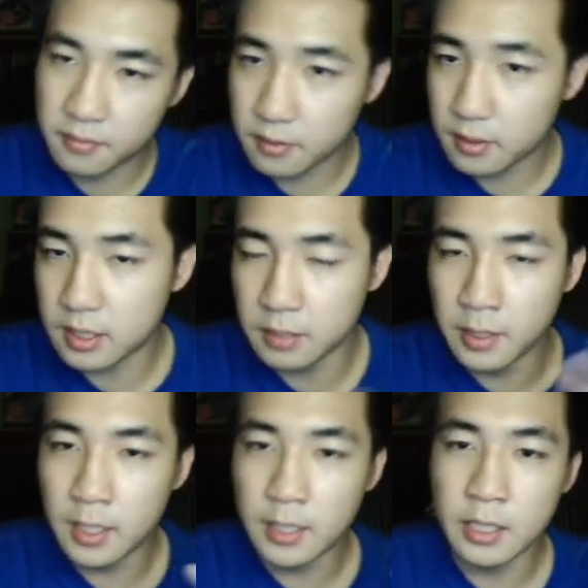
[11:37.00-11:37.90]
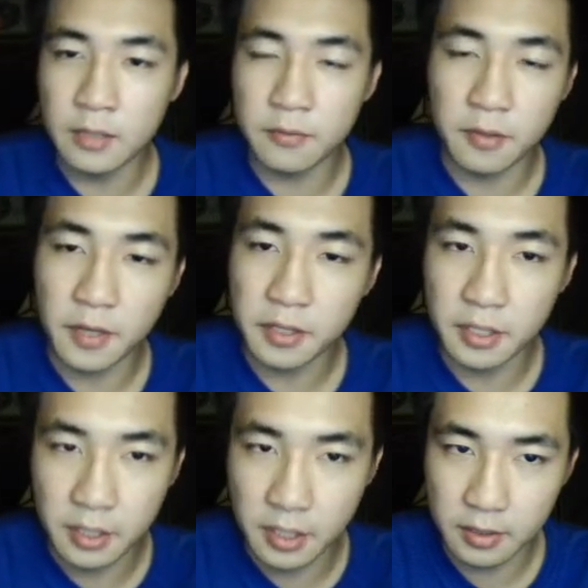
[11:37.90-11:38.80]
Similarly, if you're fighting
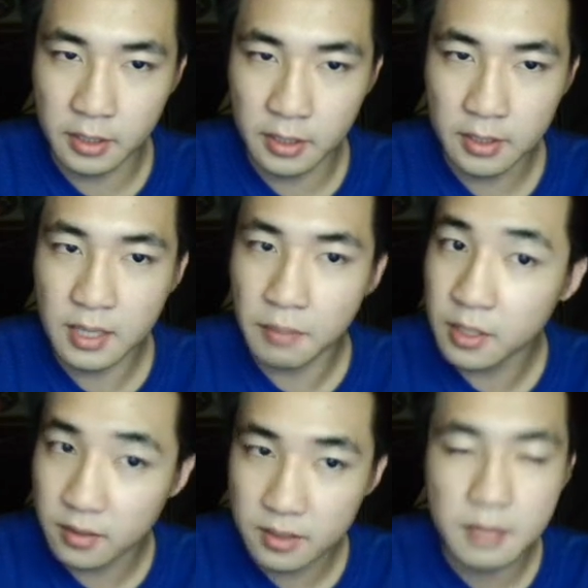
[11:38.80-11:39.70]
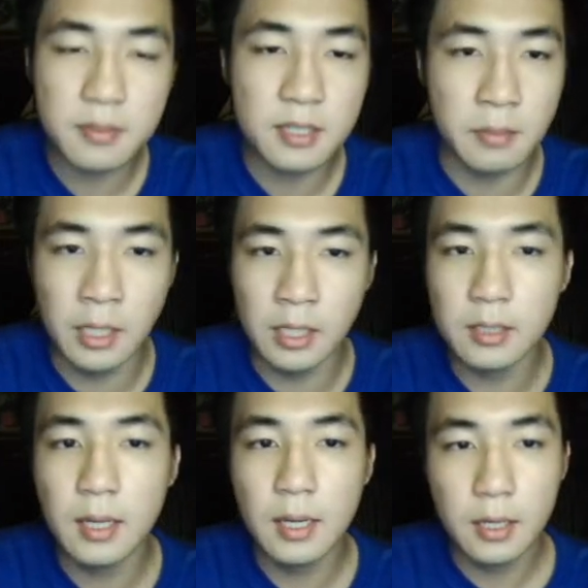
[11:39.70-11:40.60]
a Kidna, something similar,
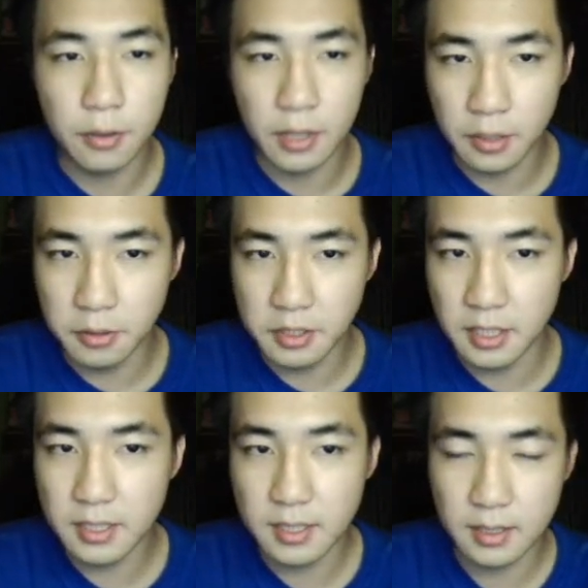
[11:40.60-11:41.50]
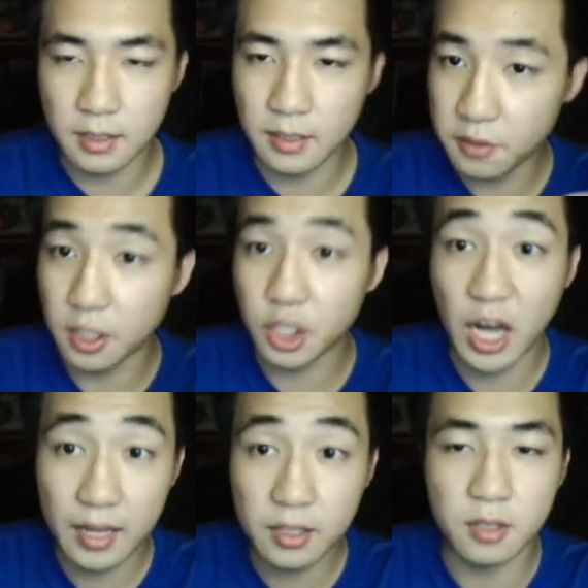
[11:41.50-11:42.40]
you can use this. It gives you a
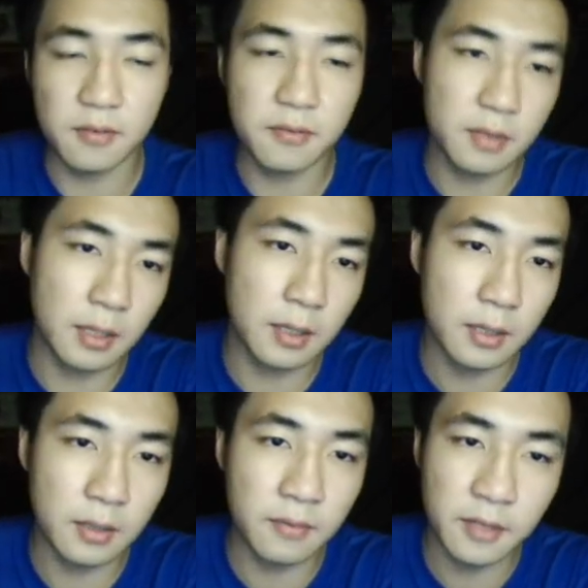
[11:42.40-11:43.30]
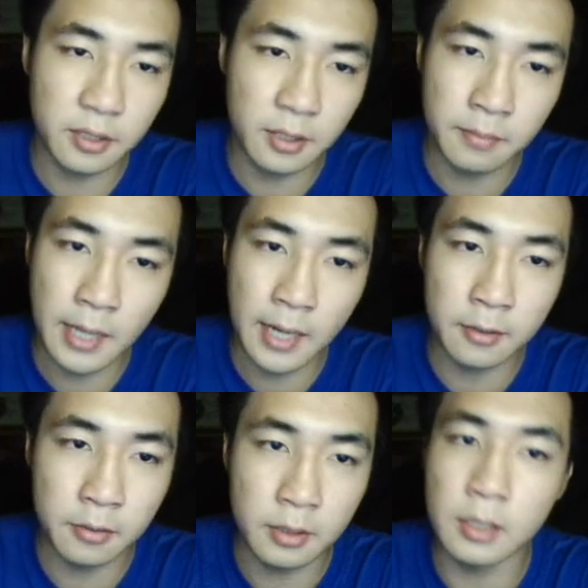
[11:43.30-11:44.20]
chance of inflicting blind
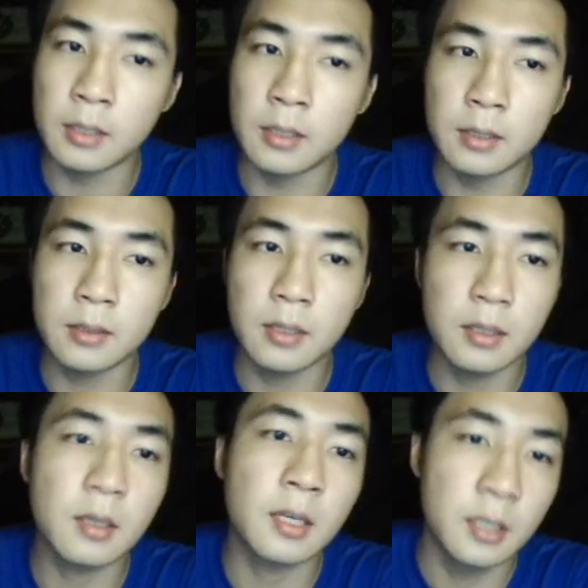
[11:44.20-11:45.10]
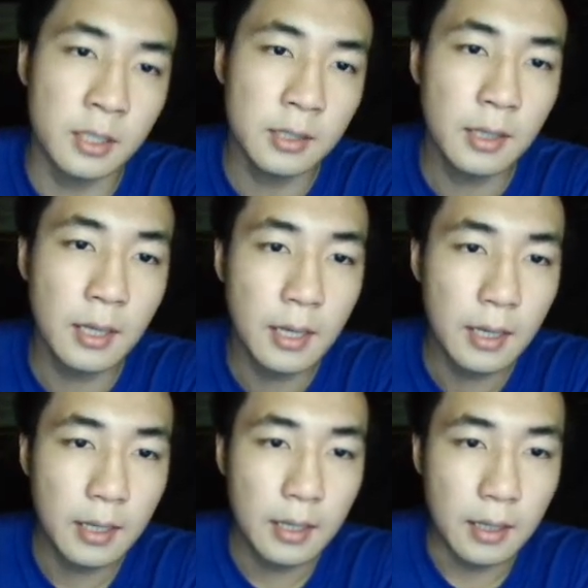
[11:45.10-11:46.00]
on a Kidna.
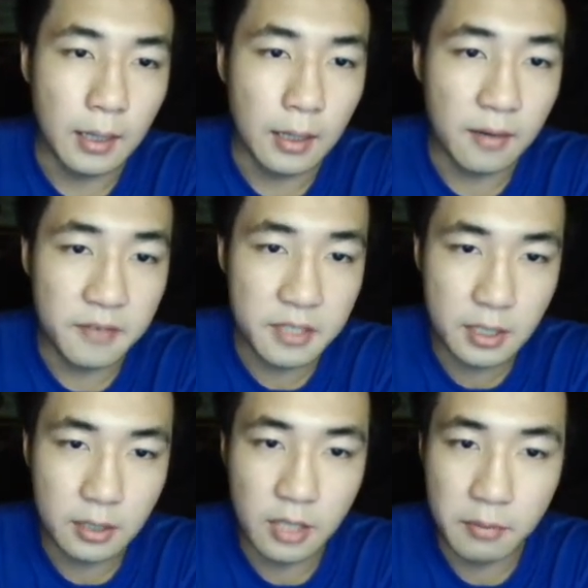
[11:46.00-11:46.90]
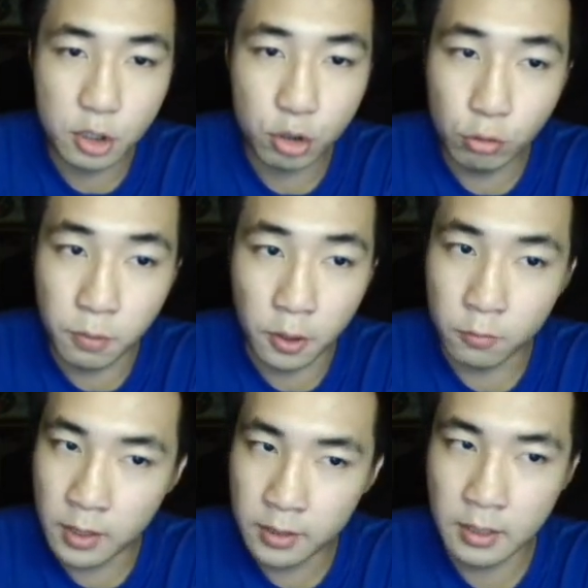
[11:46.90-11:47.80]
Physical damage
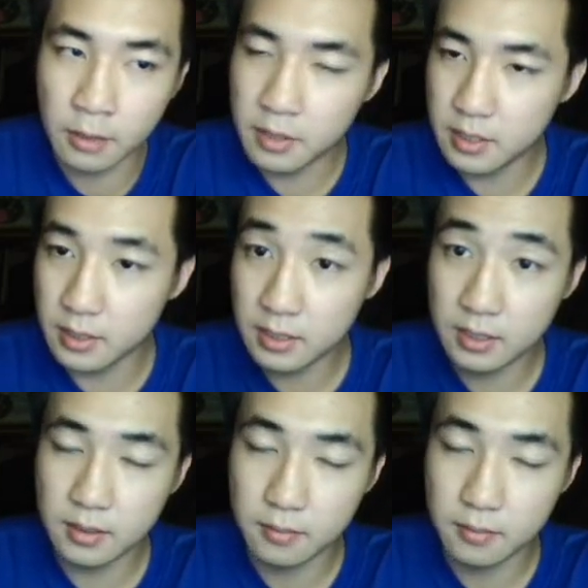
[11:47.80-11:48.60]
2.1. Now this is